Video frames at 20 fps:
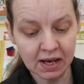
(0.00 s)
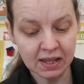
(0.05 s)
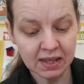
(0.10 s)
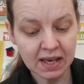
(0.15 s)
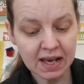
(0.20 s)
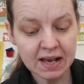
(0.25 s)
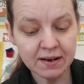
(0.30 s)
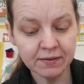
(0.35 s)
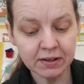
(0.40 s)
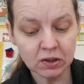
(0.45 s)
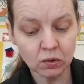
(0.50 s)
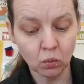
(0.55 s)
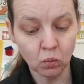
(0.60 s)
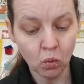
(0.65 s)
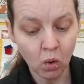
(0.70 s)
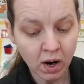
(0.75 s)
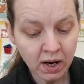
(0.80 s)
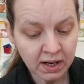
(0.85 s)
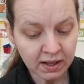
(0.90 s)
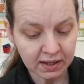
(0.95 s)
They gave us
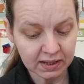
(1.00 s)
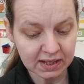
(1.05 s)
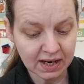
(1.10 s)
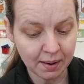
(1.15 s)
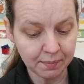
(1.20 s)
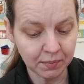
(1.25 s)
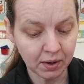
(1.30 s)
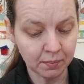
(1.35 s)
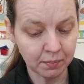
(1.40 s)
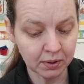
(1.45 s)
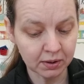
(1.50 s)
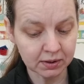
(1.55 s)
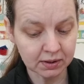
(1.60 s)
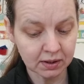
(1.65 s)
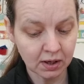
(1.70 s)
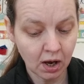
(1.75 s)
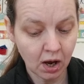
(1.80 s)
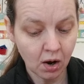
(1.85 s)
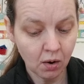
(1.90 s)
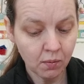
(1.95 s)
one of the top numbers.
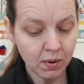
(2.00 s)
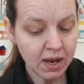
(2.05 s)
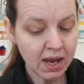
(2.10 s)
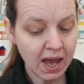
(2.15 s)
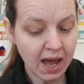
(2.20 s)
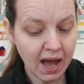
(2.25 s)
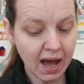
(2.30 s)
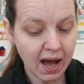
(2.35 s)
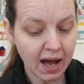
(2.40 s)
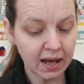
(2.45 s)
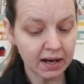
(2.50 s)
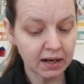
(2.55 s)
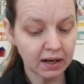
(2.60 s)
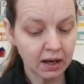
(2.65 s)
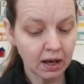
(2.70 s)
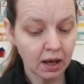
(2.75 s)
We had